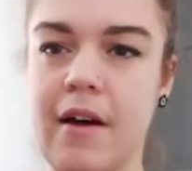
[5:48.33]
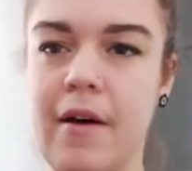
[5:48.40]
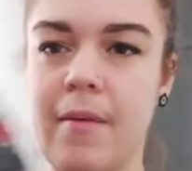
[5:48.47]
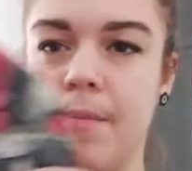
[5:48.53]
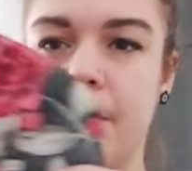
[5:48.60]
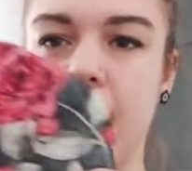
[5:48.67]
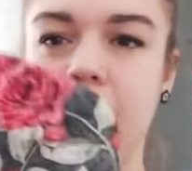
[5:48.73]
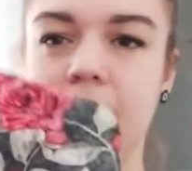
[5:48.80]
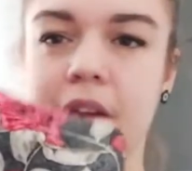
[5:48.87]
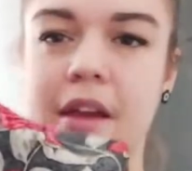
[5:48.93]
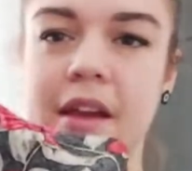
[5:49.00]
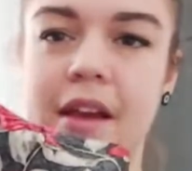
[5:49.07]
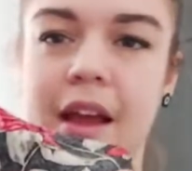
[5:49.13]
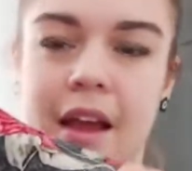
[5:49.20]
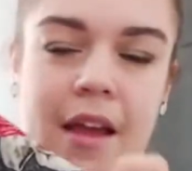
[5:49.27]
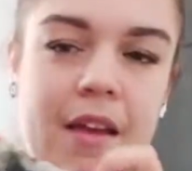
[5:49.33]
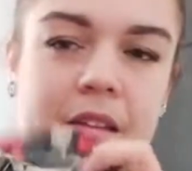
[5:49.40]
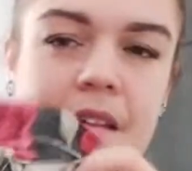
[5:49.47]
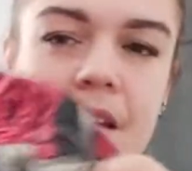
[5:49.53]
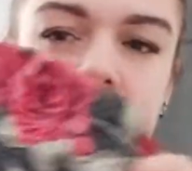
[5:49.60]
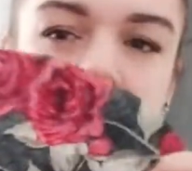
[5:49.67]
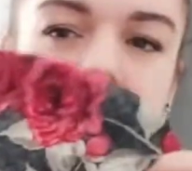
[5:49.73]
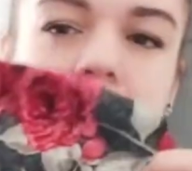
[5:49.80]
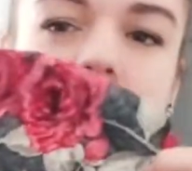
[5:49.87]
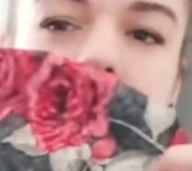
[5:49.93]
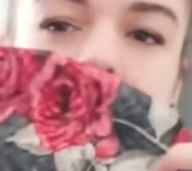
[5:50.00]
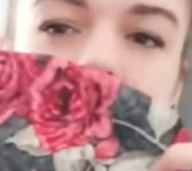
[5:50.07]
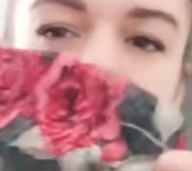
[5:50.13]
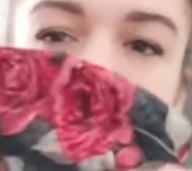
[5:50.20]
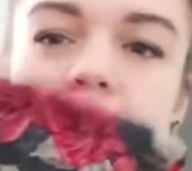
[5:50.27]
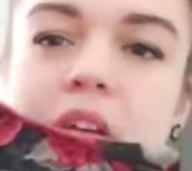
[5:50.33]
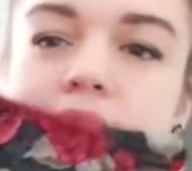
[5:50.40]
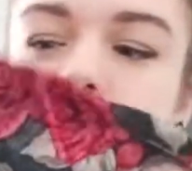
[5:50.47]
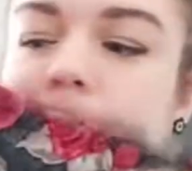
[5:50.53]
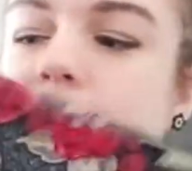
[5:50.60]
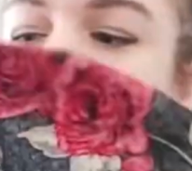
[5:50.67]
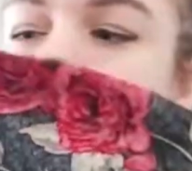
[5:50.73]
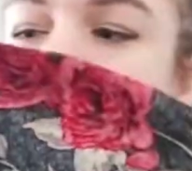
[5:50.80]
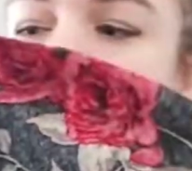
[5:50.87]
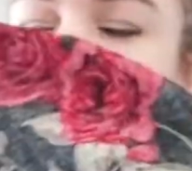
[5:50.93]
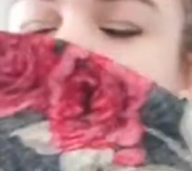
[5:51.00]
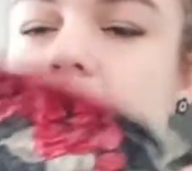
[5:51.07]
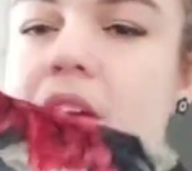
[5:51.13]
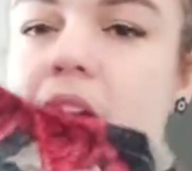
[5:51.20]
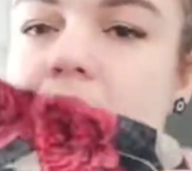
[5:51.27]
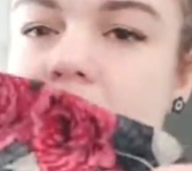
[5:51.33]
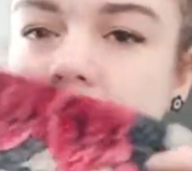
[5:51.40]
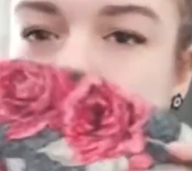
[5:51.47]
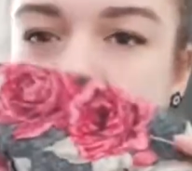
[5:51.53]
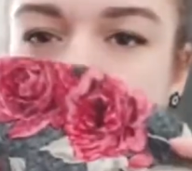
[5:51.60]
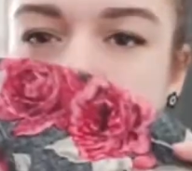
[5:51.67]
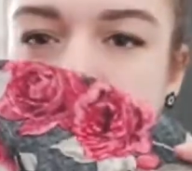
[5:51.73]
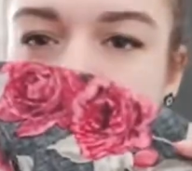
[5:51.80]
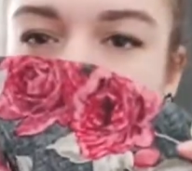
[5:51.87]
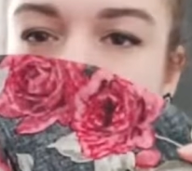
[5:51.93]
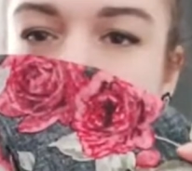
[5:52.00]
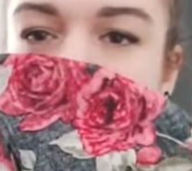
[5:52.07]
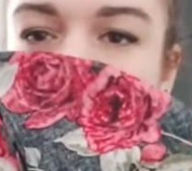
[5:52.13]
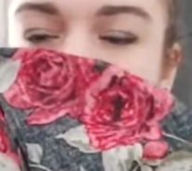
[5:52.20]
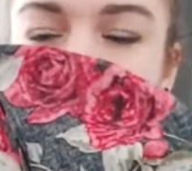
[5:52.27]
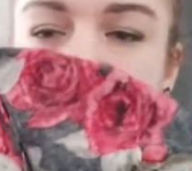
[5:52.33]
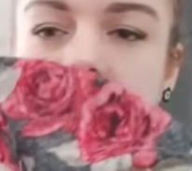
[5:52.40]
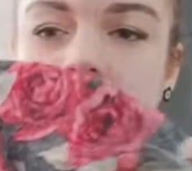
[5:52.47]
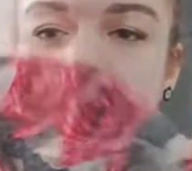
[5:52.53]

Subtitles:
are poking in, otherwise you won't be able to turn them the right side. One